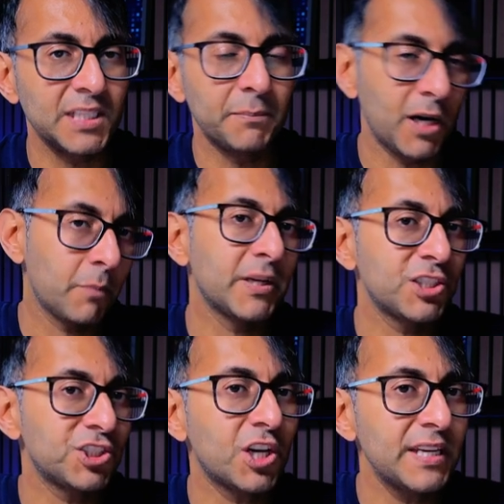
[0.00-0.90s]
it, but I'm going to
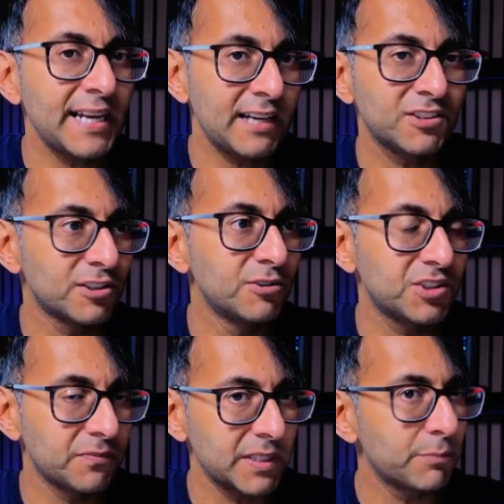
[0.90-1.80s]
show you how to do
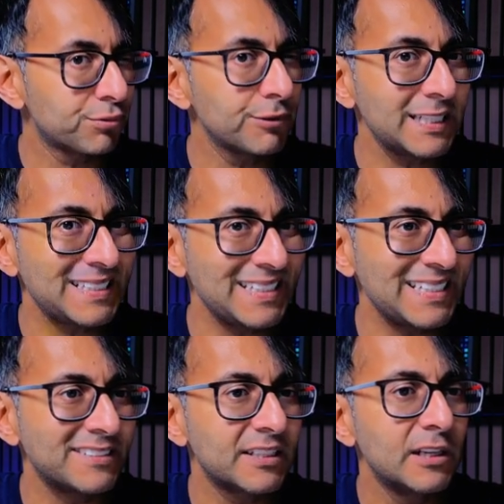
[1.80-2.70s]
something pretty
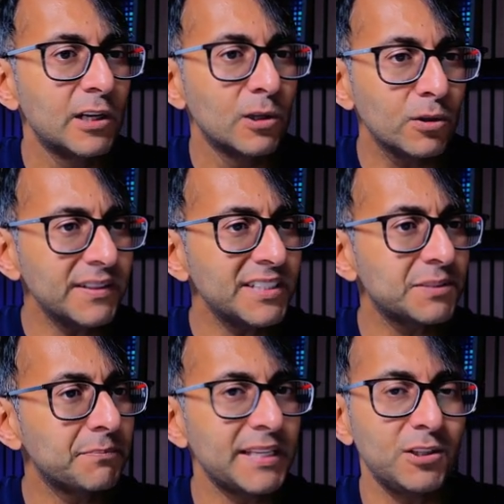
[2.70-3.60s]
neat. Look at this
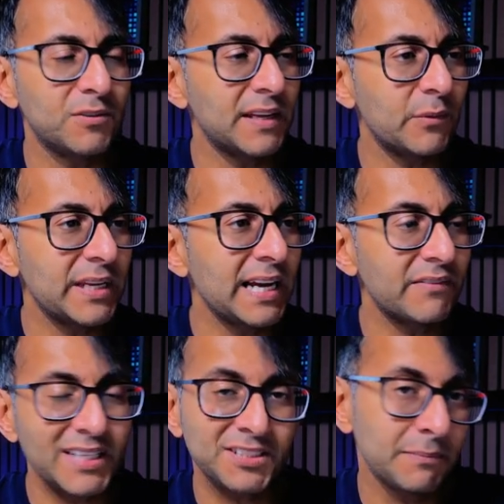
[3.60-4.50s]
menu that we have.
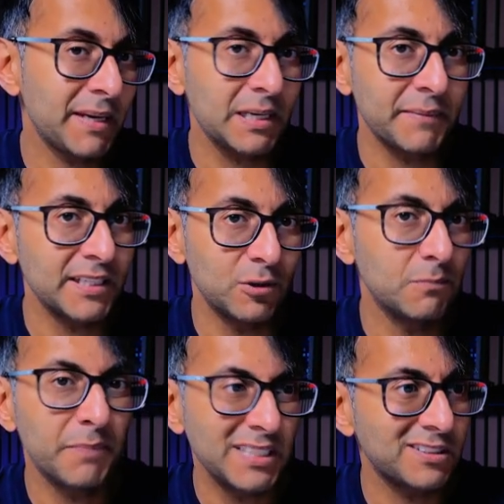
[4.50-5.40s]
It's a mega menu,
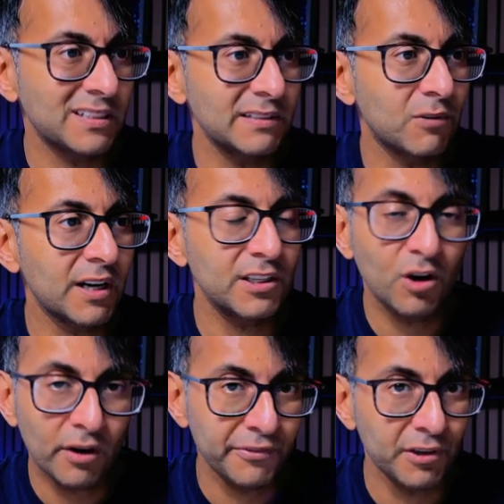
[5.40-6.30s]
basically, right? You
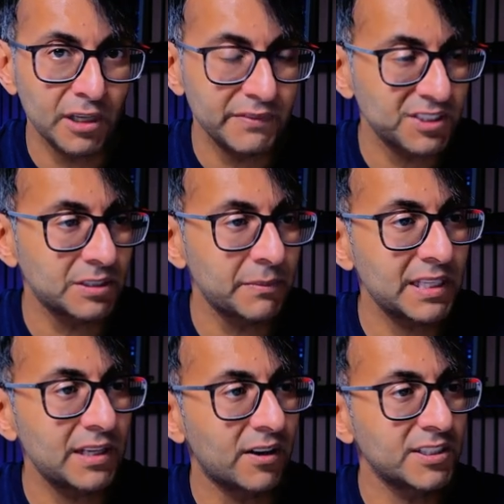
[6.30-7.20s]
hover over some of
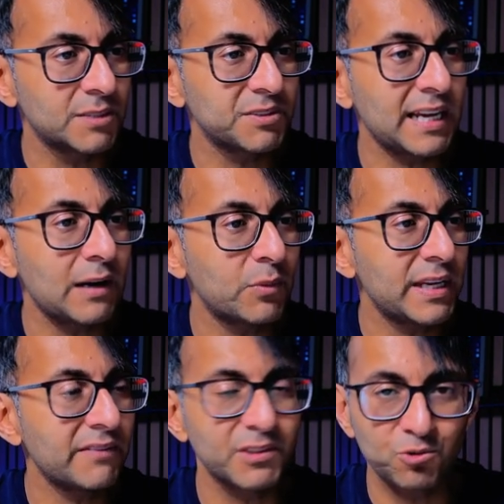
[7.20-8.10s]
the items and we
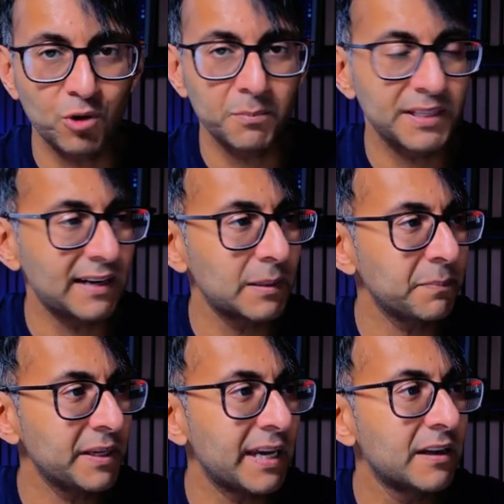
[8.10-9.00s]
have a drop down
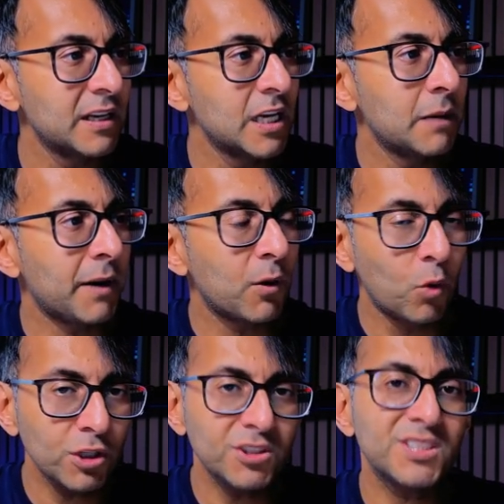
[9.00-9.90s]
appear. But I
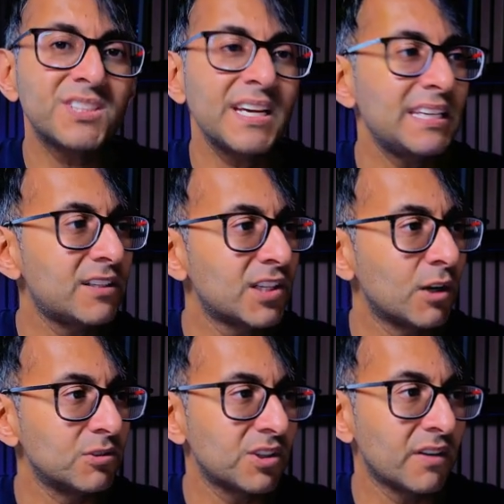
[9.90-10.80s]
want you to take
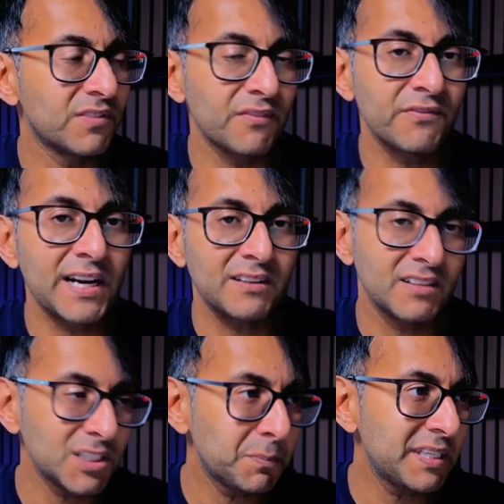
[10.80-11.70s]
note of the fact that
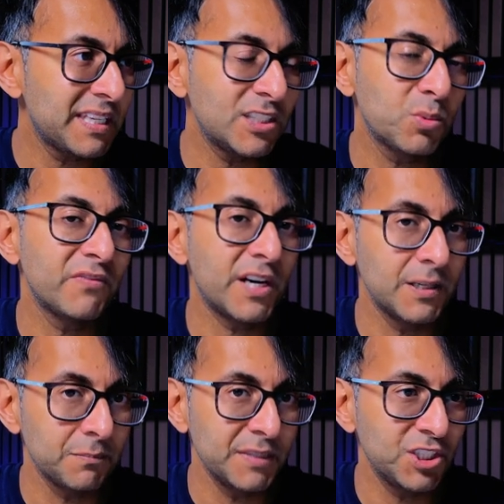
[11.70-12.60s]
this begins with
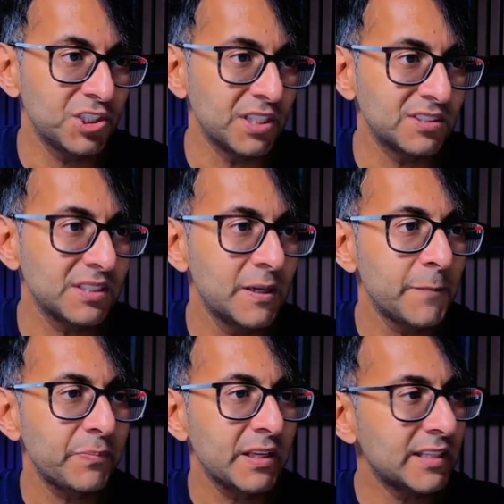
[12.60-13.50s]
admissions.
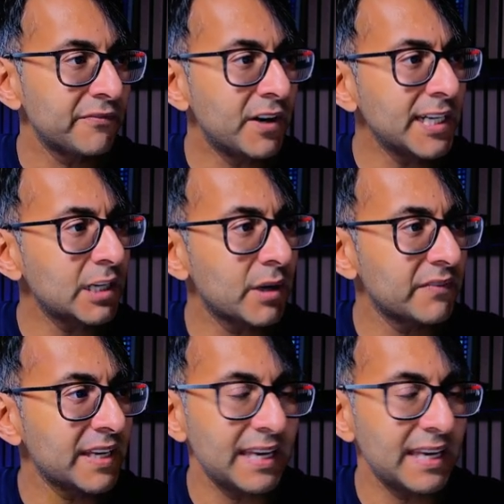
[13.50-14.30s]
Now, if I go over